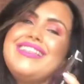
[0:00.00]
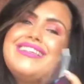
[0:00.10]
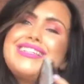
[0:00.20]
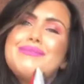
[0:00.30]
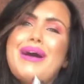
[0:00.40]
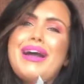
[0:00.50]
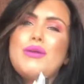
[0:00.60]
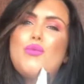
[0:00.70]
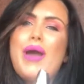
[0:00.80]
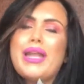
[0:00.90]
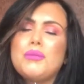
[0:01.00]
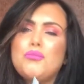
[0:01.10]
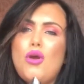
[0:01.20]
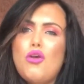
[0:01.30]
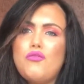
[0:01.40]
This is my wedding
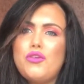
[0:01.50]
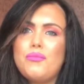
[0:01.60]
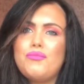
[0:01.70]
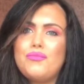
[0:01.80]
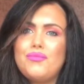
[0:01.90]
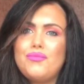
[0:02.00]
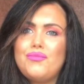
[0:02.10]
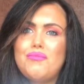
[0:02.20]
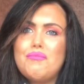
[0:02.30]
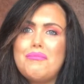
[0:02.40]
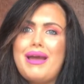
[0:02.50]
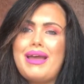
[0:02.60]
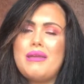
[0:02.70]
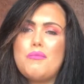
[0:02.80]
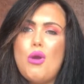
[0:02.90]
perfume.
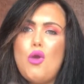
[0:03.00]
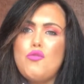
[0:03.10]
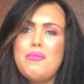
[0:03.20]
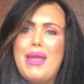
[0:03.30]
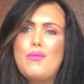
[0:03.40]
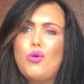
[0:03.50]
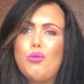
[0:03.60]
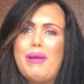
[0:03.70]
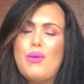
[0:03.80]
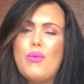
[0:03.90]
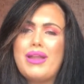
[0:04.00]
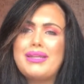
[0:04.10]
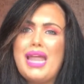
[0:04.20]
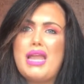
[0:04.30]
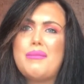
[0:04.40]
My perfume I wore my wedding
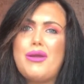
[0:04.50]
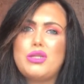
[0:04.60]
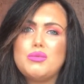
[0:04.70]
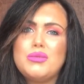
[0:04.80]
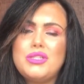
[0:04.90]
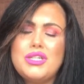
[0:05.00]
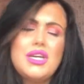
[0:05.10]
day to my husband.